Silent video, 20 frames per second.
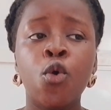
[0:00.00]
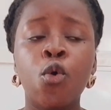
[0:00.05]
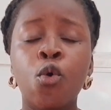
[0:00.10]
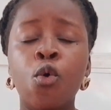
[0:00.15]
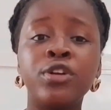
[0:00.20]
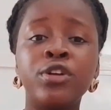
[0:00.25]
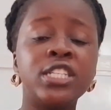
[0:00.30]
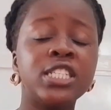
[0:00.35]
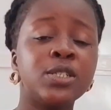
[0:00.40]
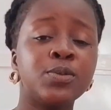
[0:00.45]

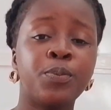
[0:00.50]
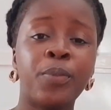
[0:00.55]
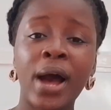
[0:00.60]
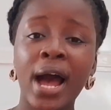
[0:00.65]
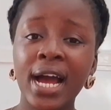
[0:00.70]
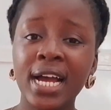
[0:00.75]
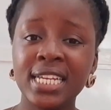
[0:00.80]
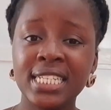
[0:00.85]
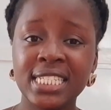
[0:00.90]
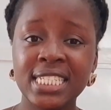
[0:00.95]

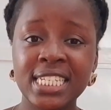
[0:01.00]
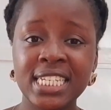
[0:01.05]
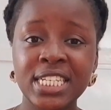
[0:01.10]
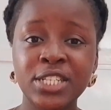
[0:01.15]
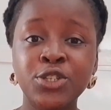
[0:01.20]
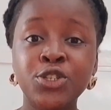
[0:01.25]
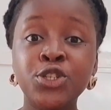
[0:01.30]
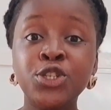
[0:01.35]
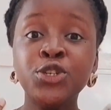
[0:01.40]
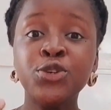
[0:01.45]
respark the
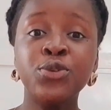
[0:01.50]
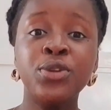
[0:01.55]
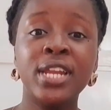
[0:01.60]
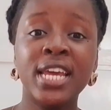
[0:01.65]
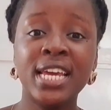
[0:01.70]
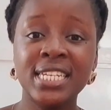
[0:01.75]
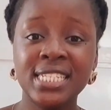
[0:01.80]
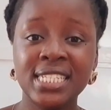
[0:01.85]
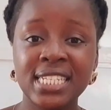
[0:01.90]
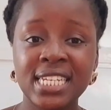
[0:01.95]

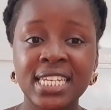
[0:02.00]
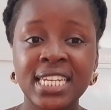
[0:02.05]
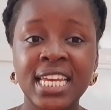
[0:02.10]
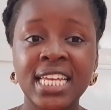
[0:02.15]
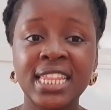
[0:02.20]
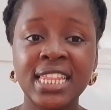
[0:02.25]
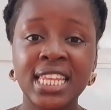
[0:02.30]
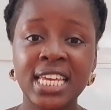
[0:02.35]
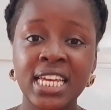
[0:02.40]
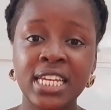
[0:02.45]
newness in a
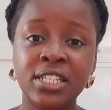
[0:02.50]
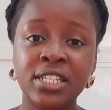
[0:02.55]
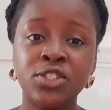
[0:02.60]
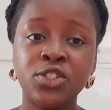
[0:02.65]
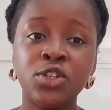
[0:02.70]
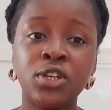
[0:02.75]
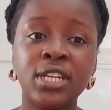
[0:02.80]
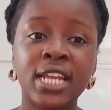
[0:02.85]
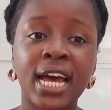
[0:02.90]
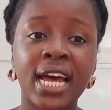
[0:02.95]
theme,
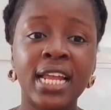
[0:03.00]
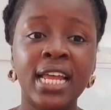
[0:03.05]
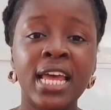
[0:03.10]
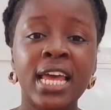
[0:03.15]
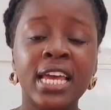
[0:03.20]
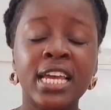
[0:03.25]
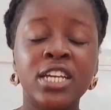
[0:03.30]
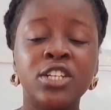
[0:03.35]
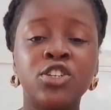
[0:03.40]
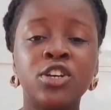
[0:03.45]
so that
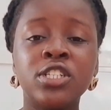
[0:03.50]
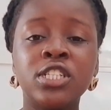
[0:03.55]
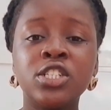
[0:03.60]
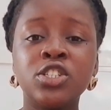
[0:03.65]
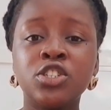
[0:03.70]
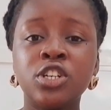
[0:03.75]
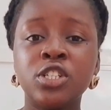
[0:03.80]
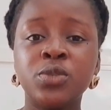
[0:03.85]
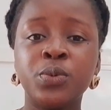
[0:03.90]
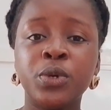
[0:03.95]
it doesn't
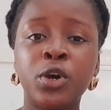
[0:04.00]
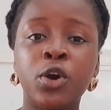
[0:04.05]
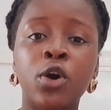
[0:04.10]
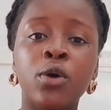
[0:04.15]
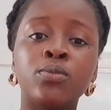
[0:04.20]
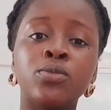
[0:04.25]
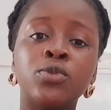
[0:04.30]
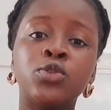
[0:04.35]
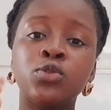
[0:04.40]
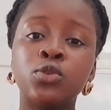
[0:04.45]
just
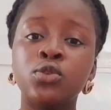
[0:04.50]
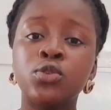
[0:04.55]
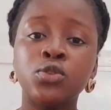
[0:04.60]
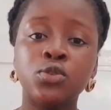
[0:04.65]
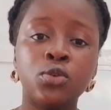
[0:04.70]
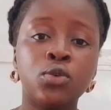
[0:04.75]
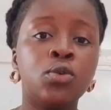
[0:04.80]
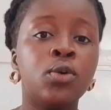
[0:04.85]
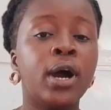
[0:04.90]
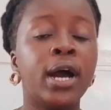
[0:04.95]
become
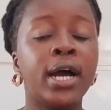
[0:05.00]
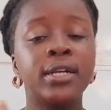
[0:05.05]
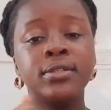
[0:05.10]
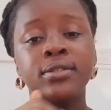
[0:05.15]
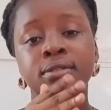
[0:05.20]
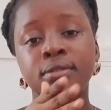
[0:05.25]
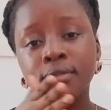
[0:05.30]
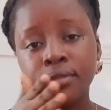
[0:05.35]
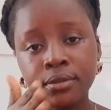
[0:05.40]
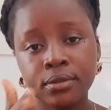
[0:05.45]
so
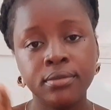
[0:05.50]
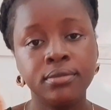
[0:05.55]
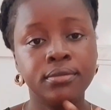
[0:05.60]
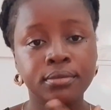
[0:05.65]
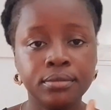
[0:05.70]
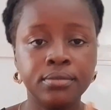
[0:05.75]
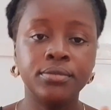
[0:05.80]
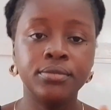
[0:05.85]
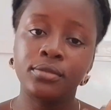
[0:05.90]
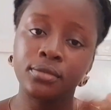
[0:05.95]
and
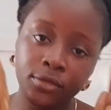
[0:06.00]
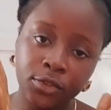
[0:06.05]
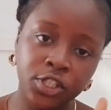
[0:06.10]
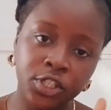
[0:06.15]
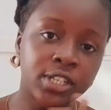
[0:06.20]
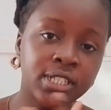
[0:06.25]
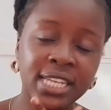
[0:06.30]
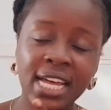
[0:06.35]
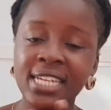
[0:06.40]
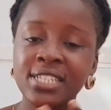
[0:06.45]

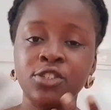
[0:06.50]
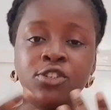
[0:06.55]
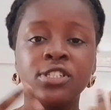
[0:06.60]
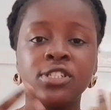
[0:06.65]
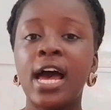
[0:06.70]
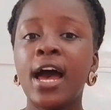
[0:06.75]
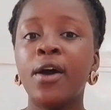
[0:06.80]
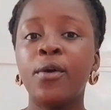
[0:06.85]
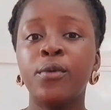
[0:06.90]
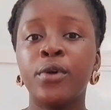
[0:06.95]
that's just
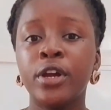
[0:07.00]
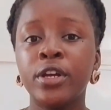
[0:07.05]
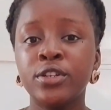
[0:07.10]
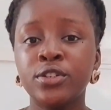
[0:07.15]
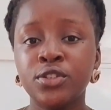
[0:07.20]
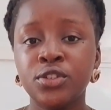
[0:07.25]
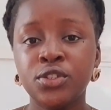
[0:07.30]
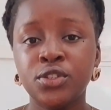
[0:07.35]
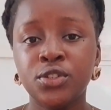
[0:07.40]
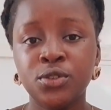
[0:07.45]
how we're
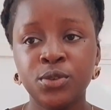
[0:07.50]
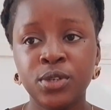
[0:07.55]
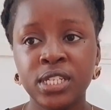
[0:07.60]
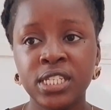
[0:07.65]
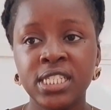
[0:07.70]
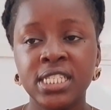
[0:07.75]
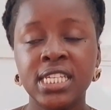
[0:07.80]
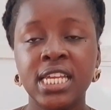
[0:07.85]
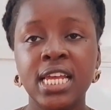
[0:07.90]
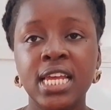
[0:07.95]
used to
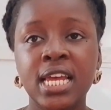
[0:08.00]
it.